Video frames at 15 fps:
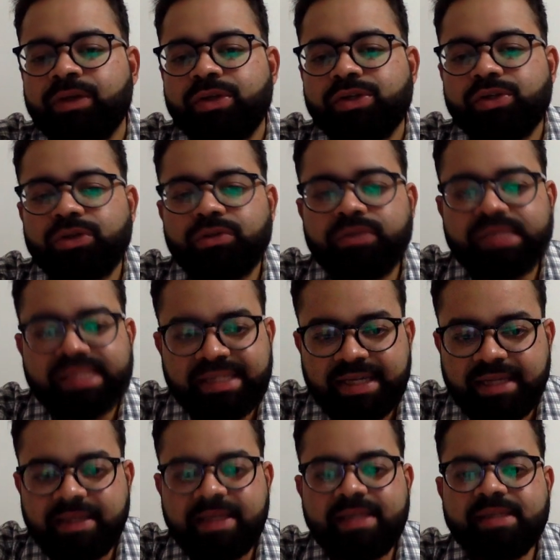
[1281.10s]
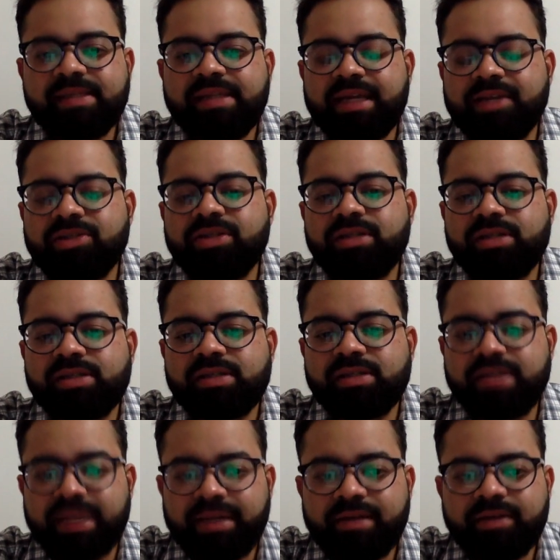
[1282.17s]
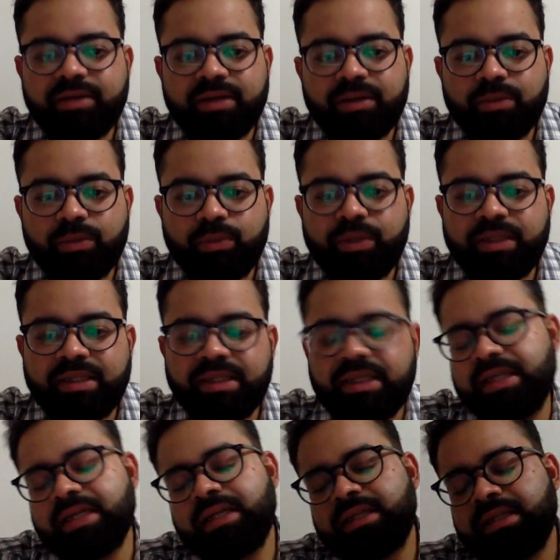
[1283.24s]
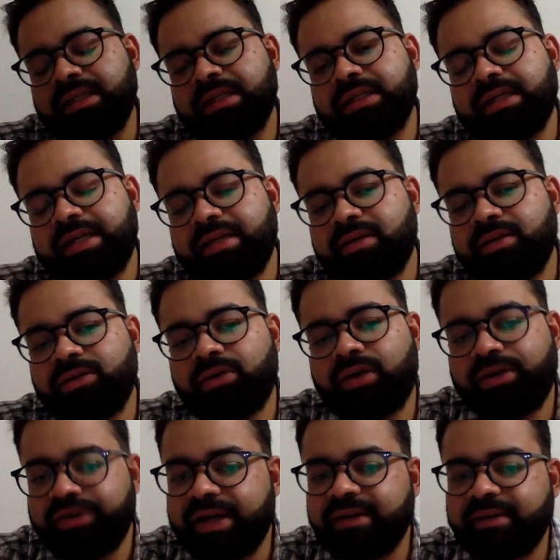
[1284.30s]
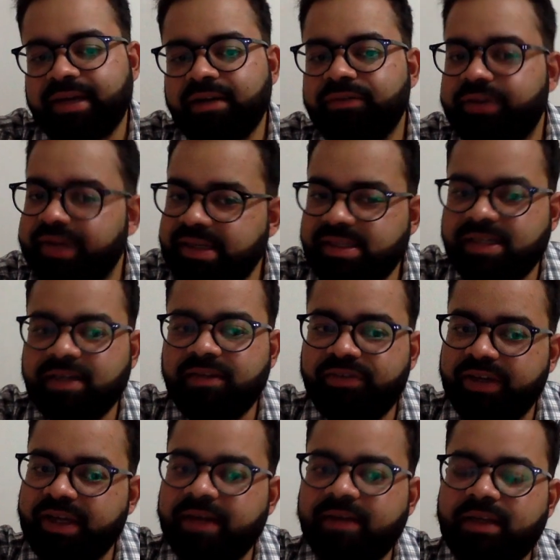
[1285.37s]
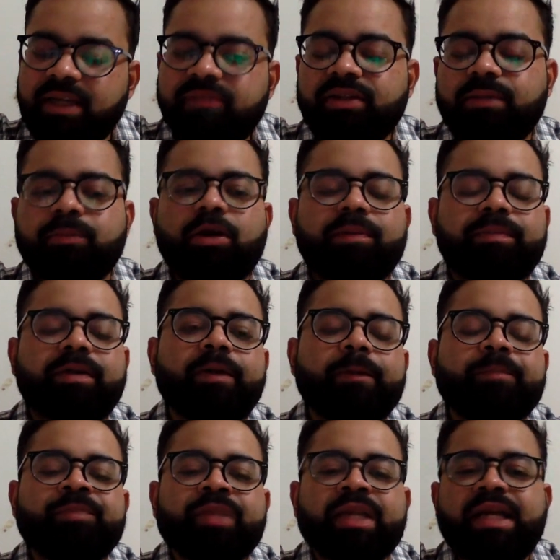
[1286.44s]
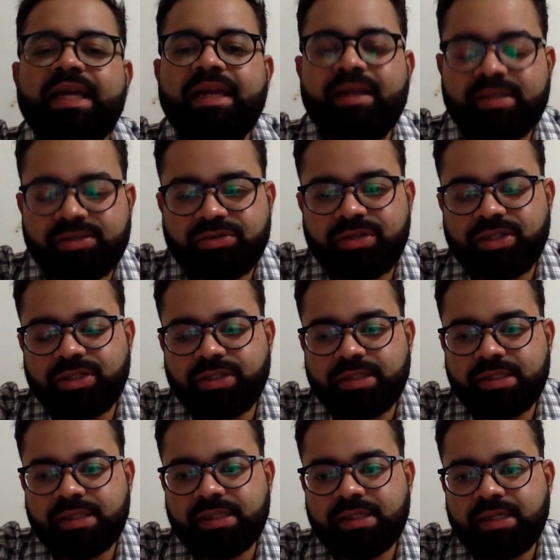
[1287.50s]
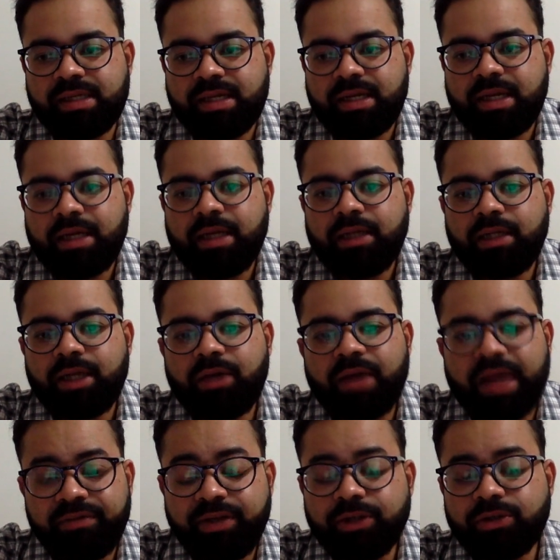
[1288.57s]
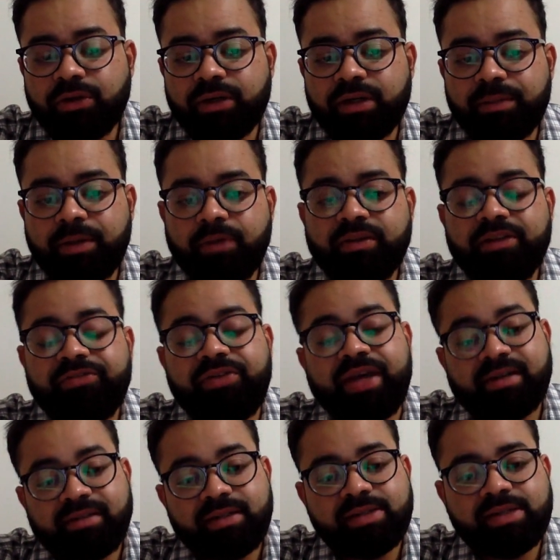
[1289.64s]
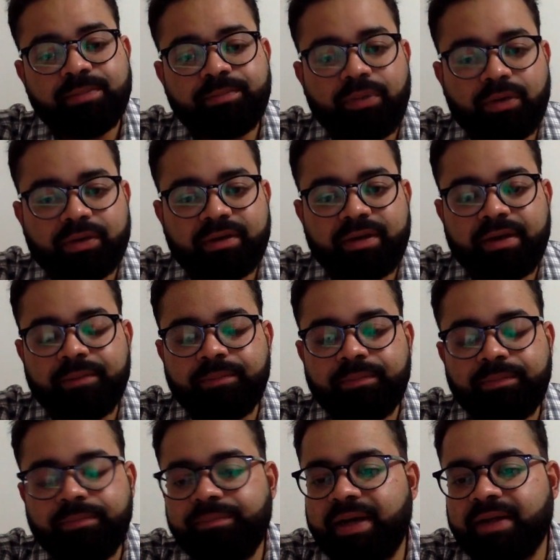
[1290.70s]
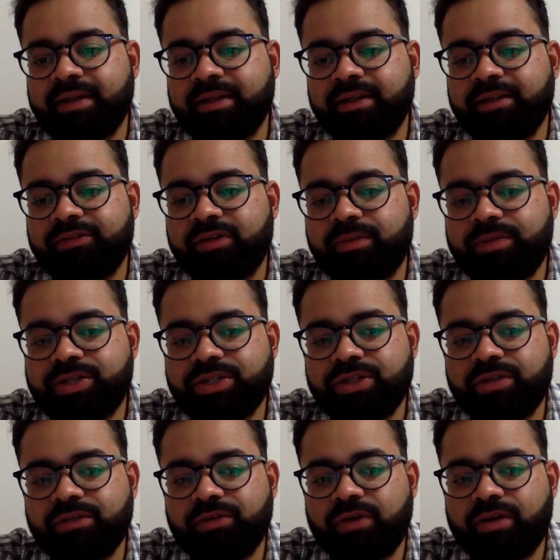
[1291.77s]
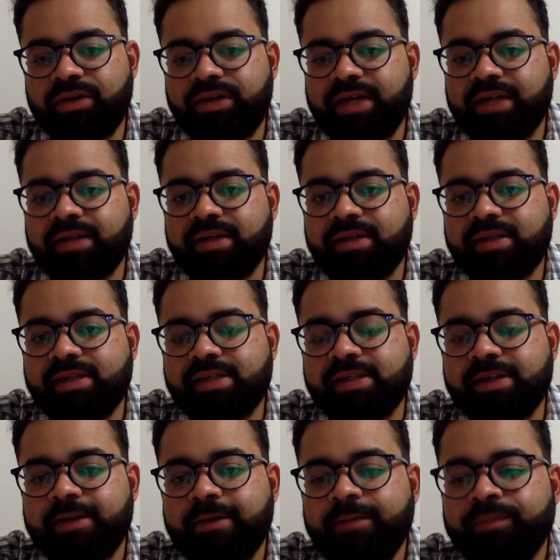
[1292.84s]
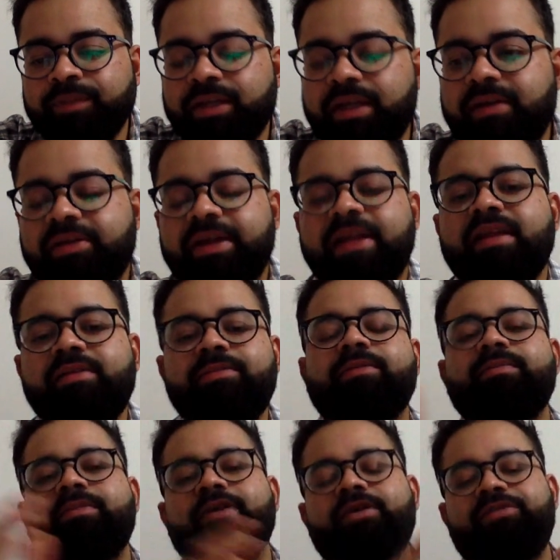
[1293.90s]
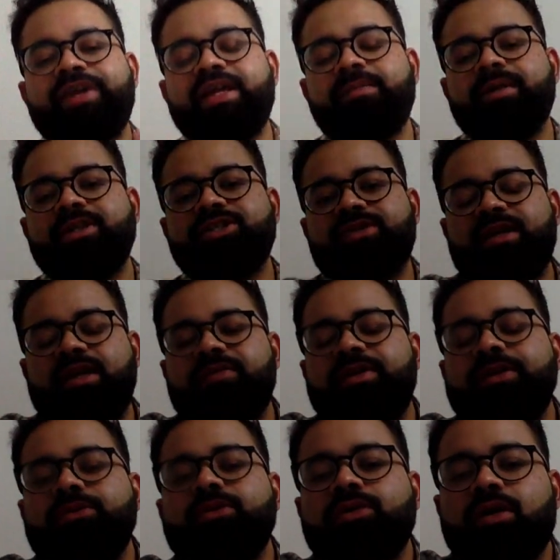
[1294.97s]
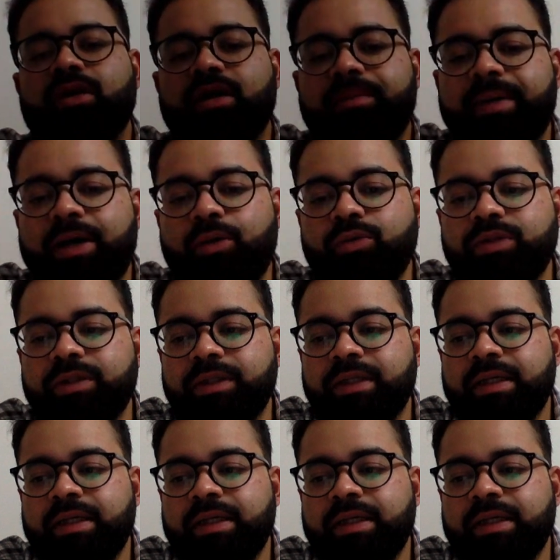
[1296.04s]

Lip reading: So you will see these sections dealt with in the Indian Contract Act very significantly with proper illustrations. Now, having talked about the factors impacting the formation of contract, it is really very much relevant to talk about